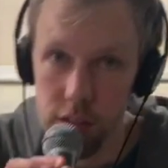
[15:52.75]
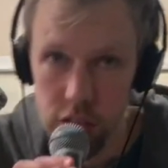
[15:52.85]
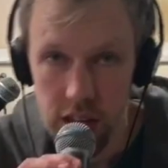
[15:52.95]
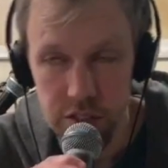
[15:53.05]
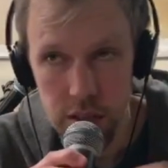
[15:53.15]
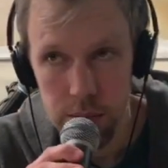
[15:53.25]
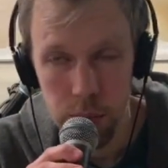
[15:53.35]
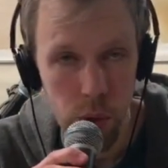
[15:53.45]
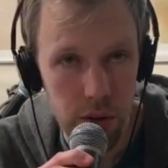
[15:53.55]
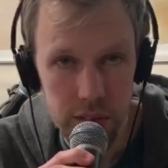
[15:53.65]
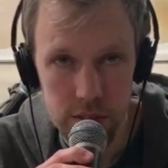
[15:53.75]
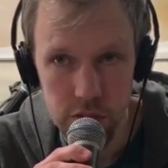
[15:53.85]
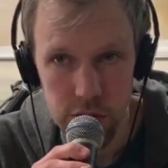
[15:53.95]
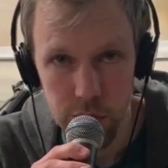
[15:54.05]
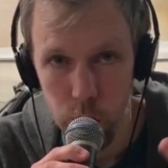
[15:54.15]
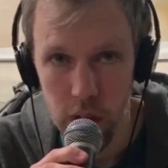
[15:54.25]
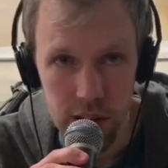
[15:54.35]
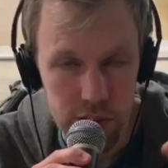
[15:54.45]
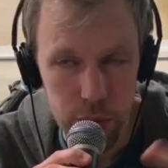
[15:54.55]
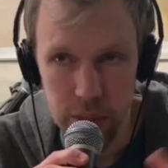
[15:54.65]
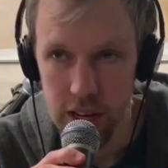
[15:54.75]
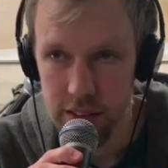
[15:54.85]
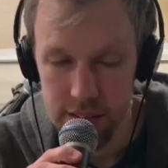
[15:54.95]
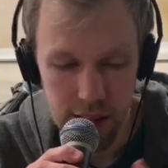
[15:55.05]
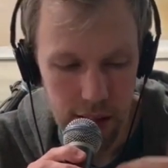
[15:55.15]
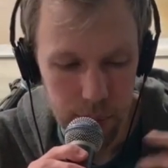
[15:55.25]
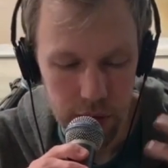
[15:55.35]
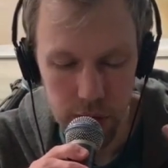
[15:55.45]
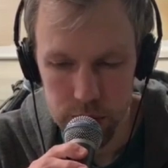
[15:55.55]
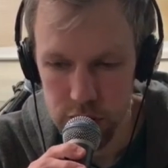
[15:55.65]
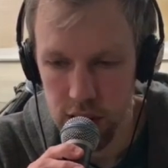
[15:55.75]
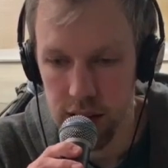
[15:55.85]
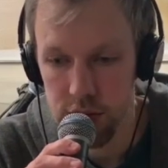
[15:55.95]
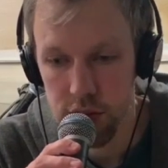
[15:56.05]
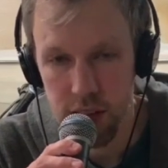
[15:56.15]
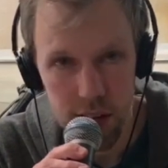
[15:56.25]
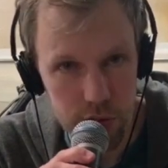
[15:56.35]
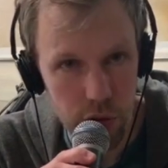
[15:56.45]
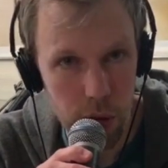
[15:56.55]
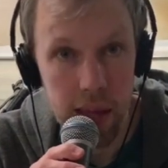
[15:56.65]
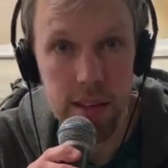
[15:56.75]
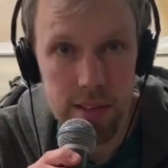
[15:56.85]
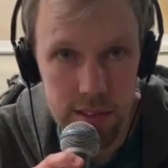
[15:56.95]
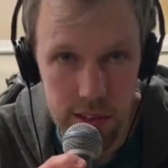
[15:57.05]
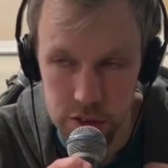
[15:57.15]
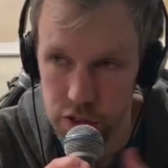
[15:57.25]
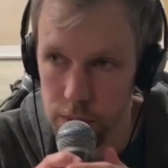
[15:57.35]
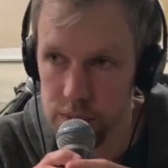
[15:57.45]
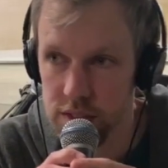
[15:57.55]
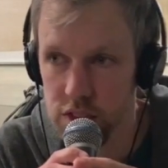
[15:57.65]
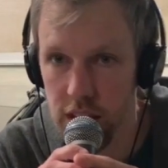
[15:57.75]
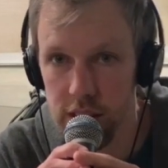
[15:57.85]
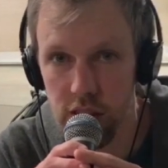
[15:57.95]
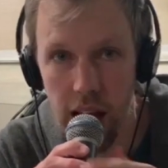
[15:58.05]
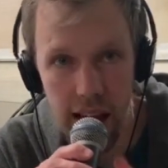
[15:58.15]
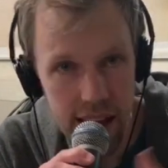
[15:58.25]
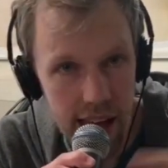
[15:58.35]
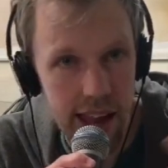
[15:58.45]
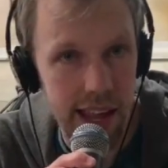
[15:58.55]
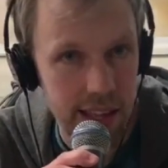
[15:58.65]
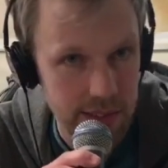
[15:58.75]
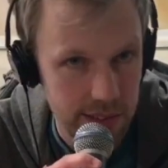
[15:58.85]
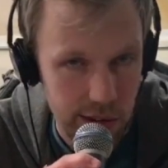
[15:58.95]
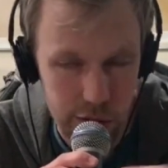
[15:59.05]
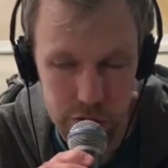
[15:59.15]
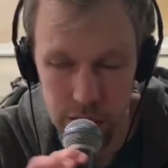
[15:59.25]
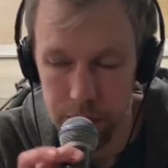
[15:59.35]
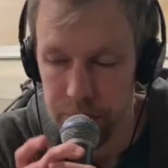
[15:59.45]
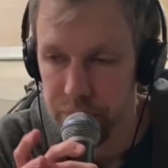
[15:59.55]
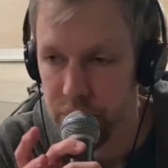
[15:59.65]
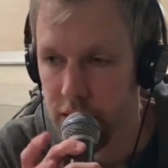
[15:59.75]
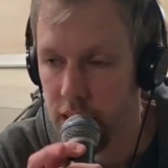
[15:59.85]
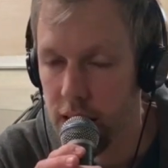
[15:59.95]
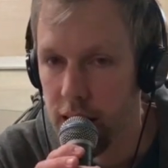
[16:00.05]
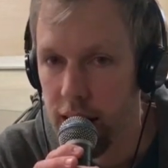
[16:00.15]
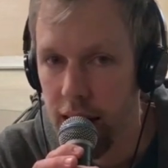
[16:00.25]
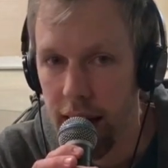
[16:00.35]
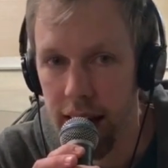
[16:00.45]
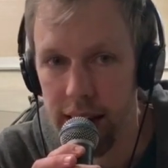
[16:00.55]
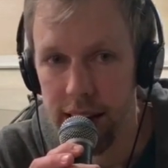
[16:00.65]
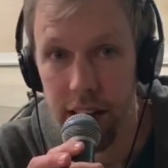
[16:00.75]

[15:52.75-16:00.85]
changing more than just one instrument at the time, change kick drum and snare drum, change hi-hat and snare drum. And